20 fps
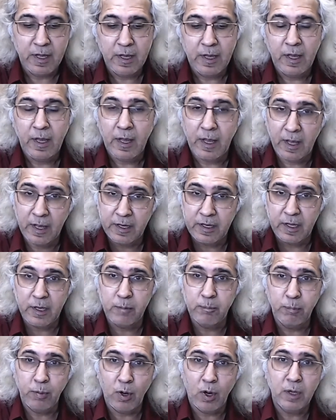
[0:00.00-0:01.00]
And
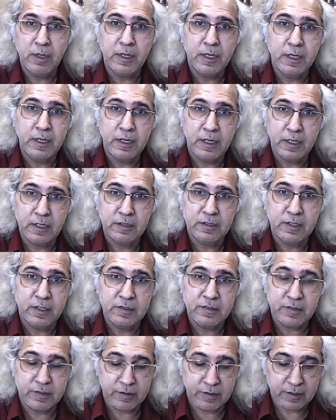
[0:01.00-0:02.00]
important in
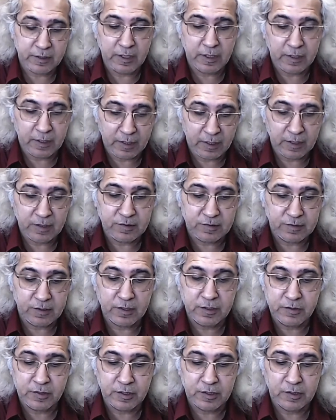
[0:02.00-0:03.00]
this reading is the
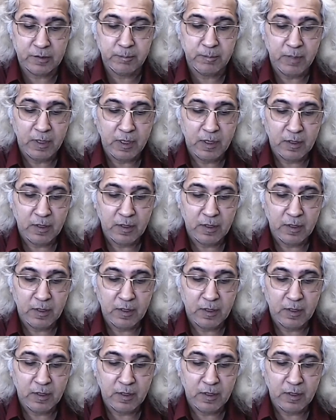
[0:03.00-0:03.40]
term